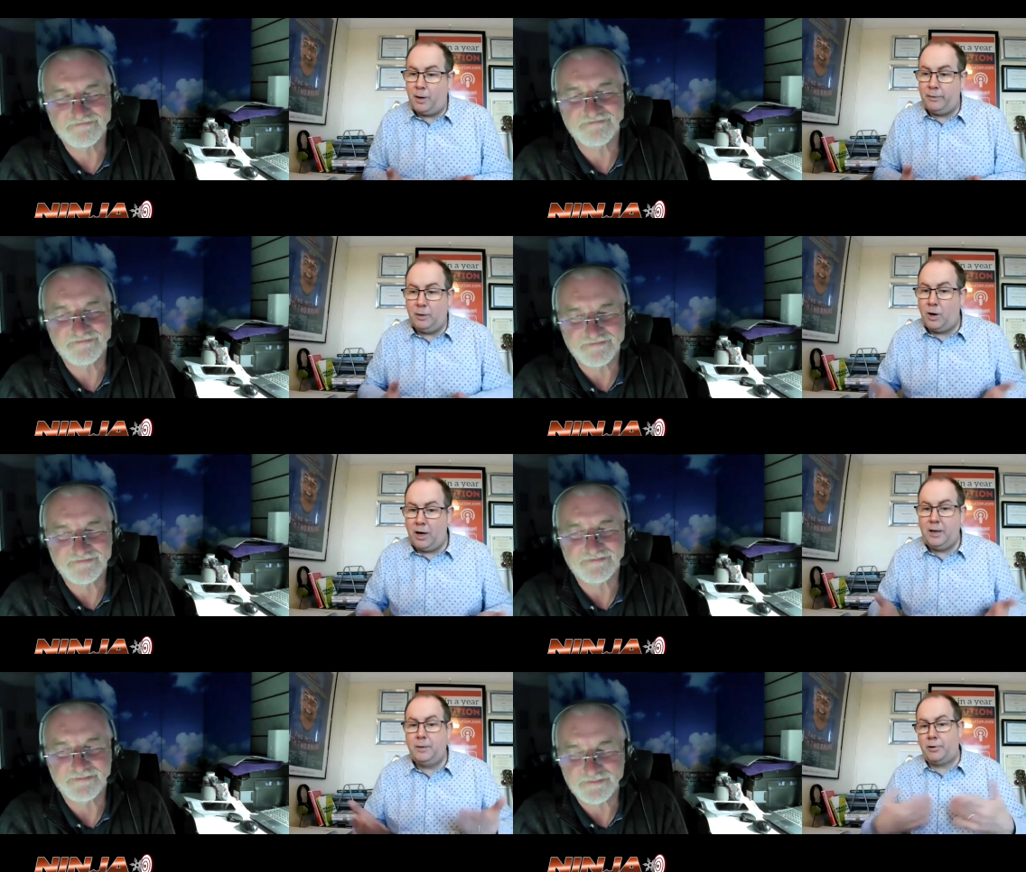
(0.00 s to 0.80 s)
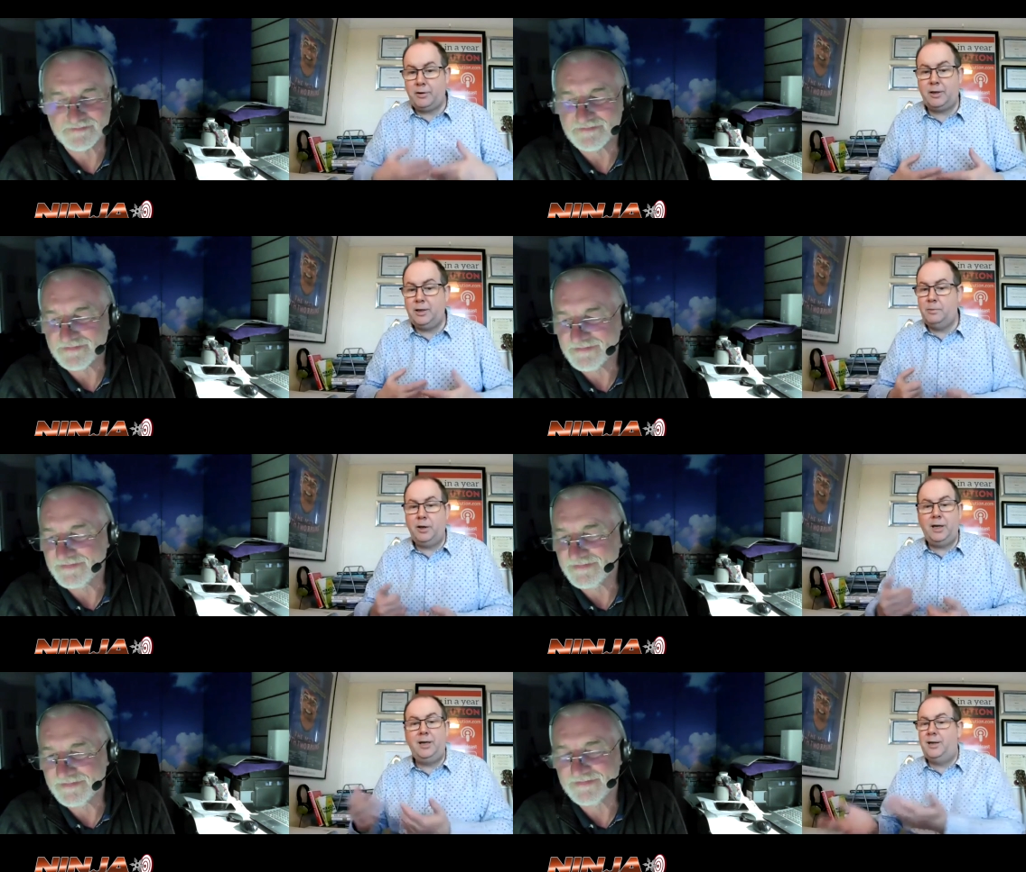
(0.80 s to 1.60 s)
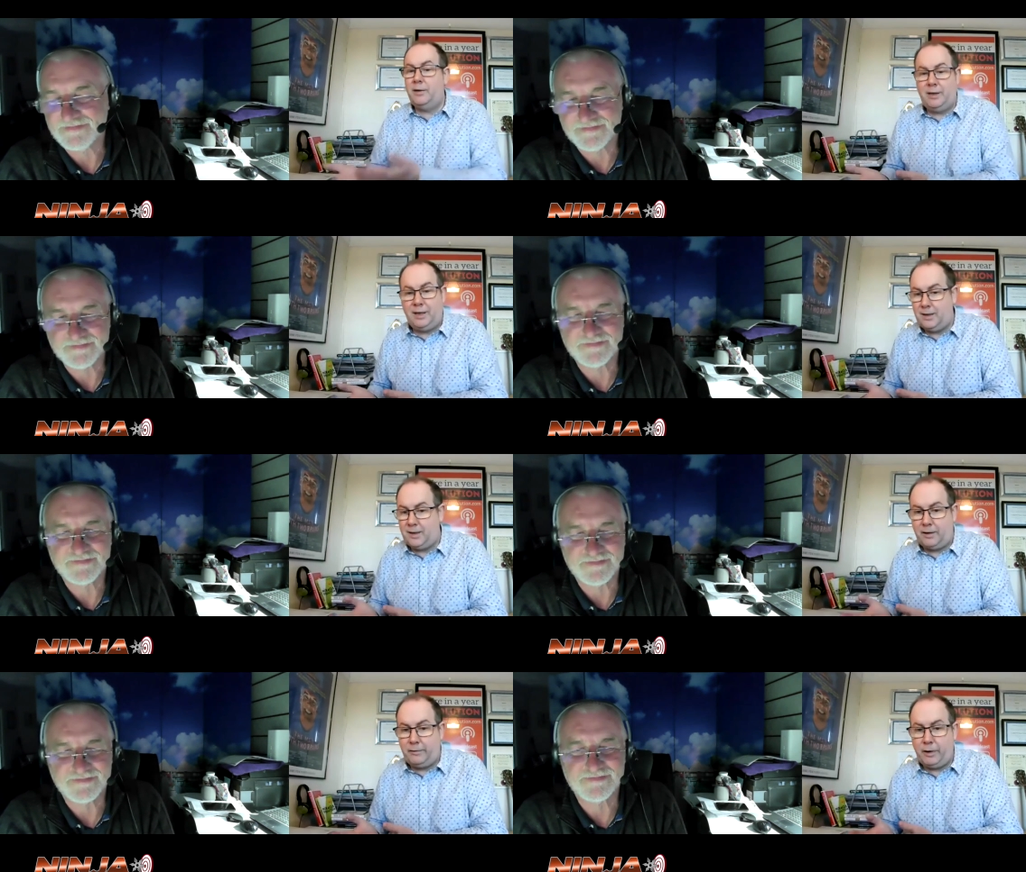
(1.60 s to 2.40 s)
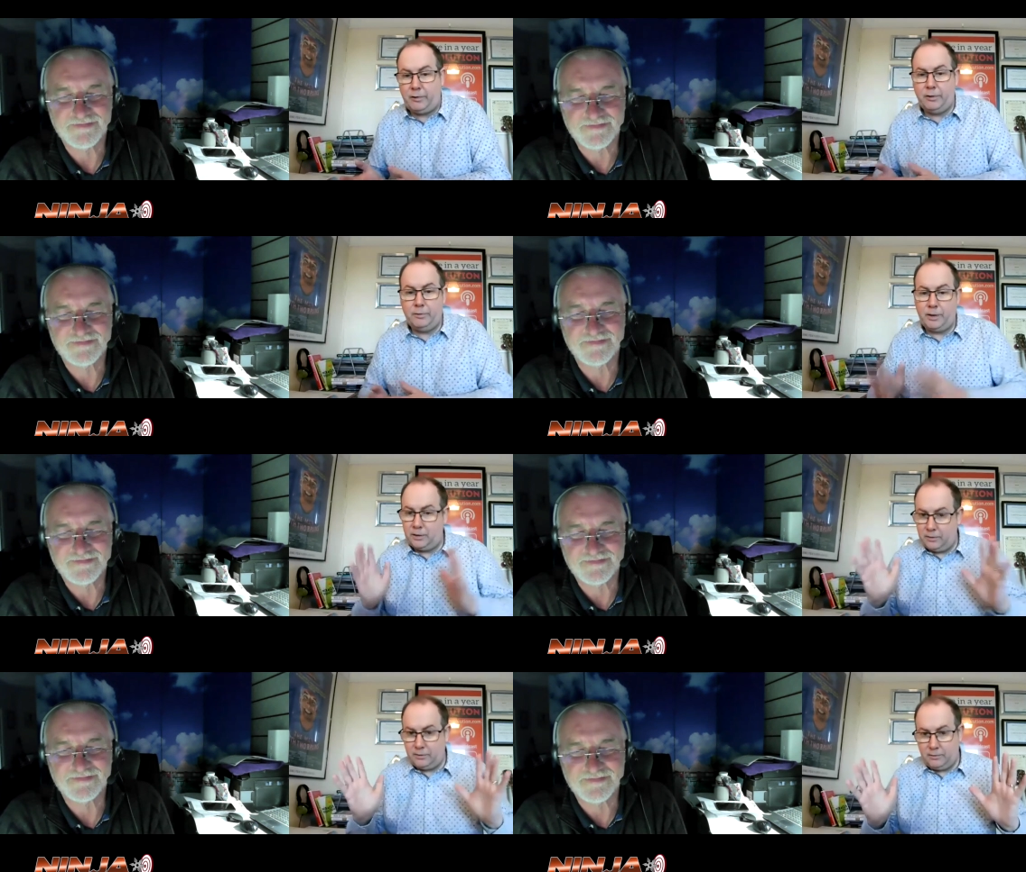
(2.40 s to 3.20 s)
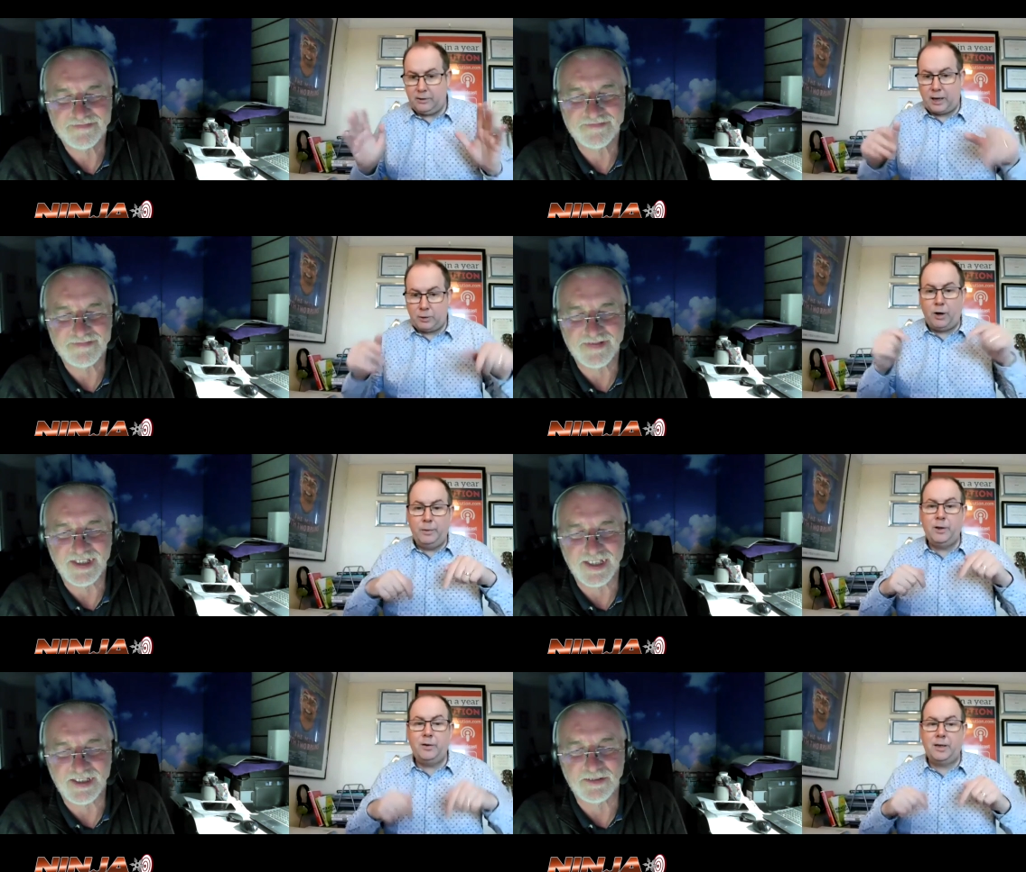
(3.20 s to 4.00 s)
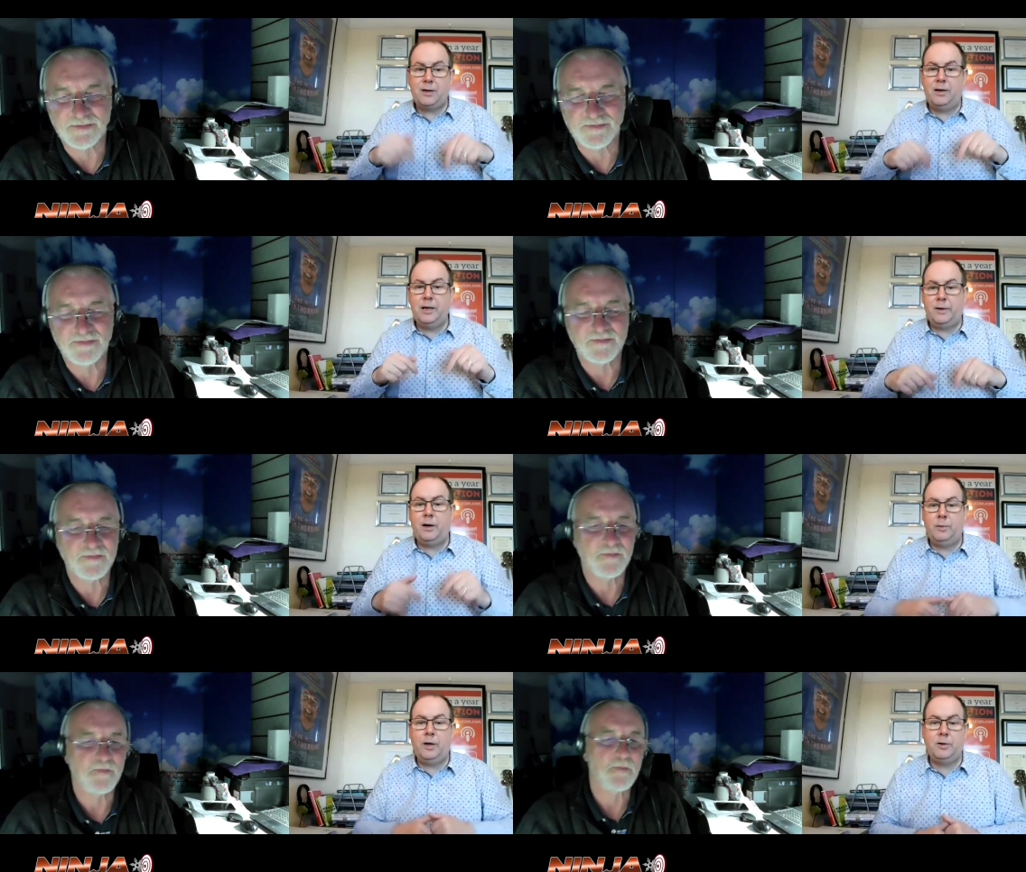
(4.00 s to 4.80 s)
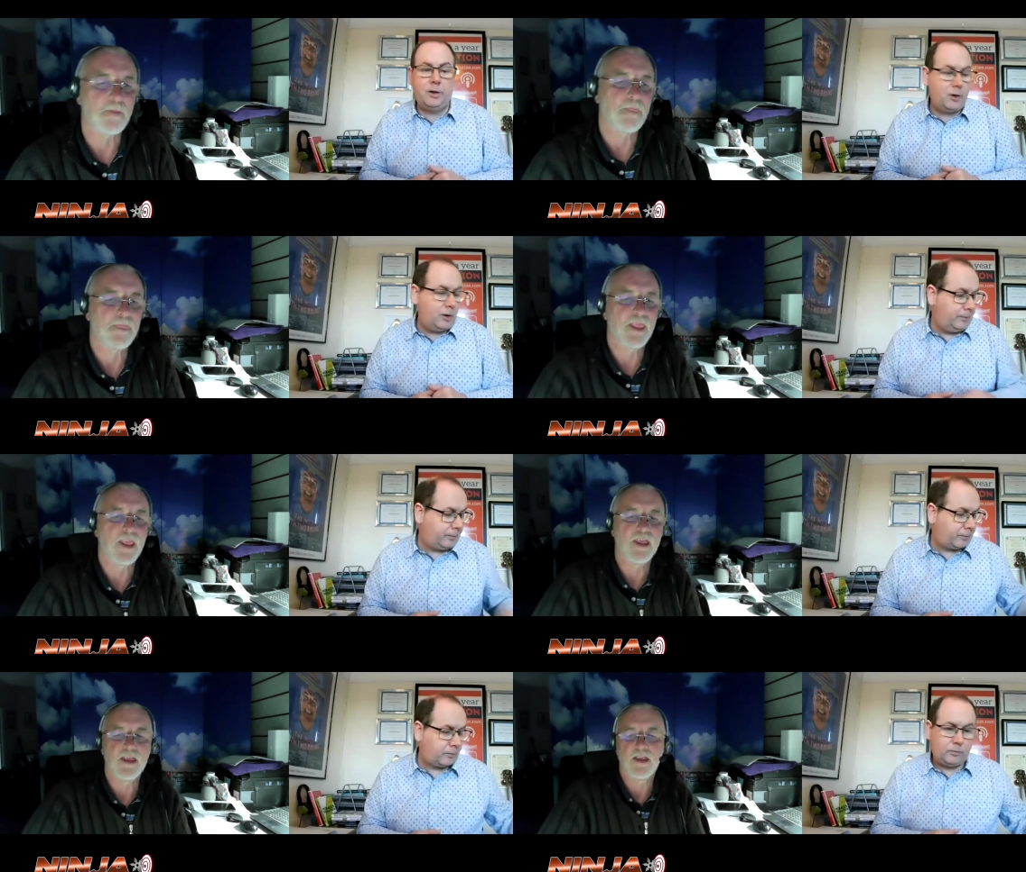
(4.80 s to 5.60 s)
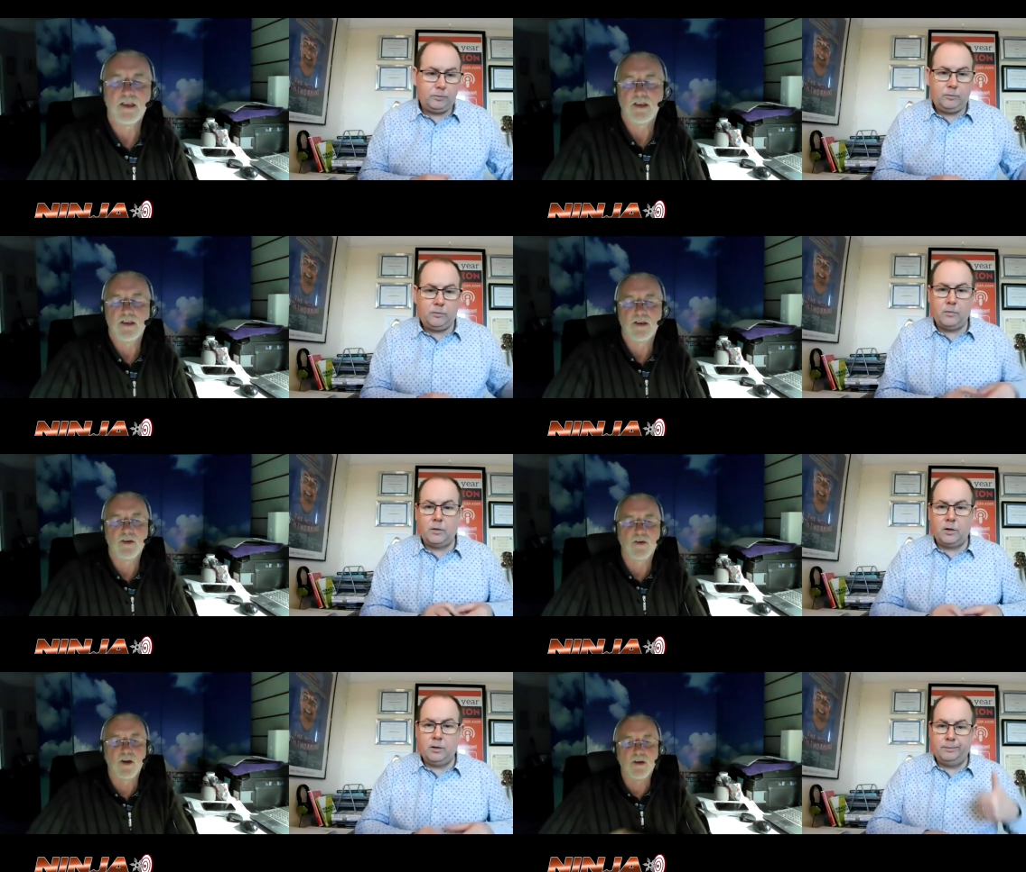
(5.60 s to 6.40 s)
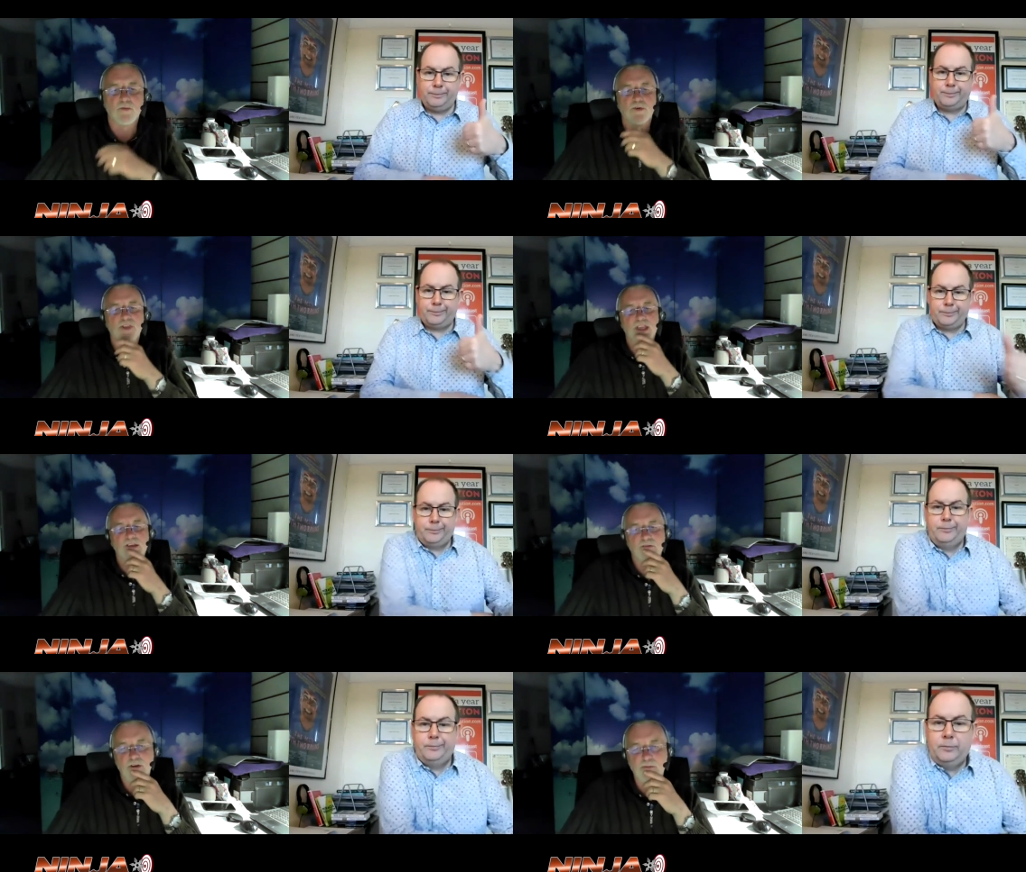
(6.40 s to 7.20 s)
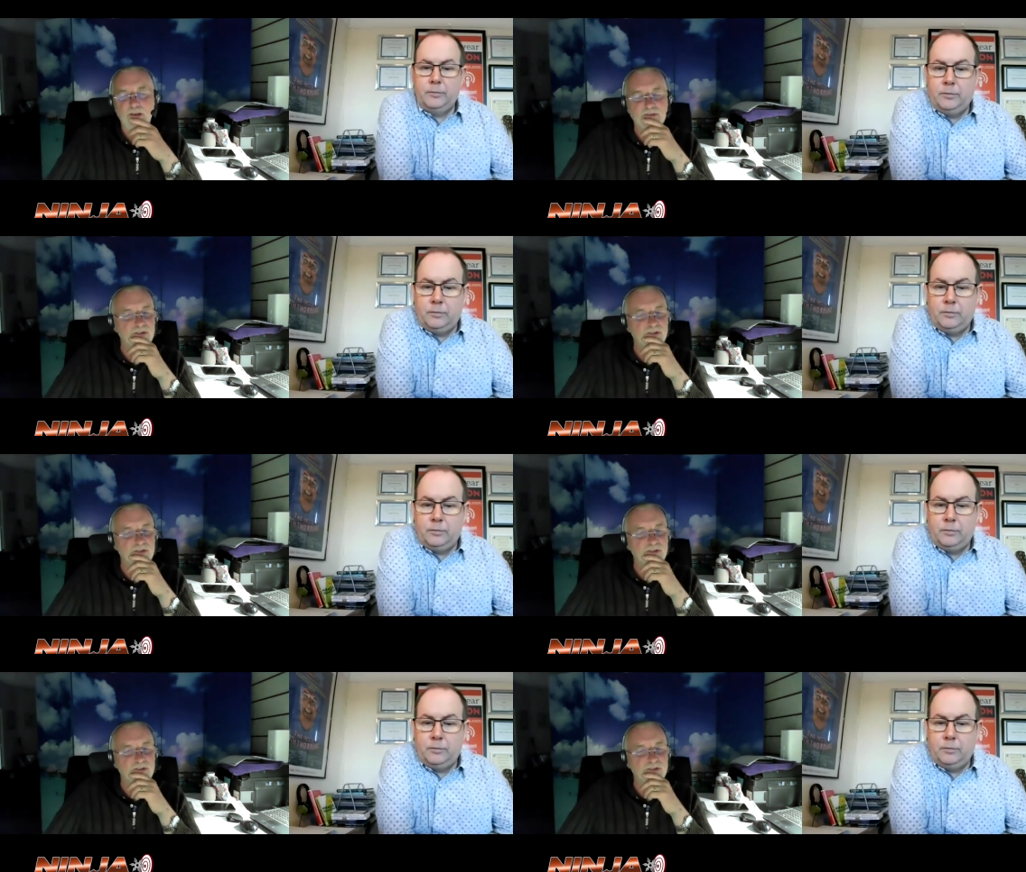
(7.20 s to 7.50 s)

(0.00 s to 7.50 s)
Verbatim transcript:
Speaker 1: bother. Why? The product is money. You don't need to sell and recruit. But that's why we do things like this to help those that do.
Speaker 2: All right. Well, thank you very much for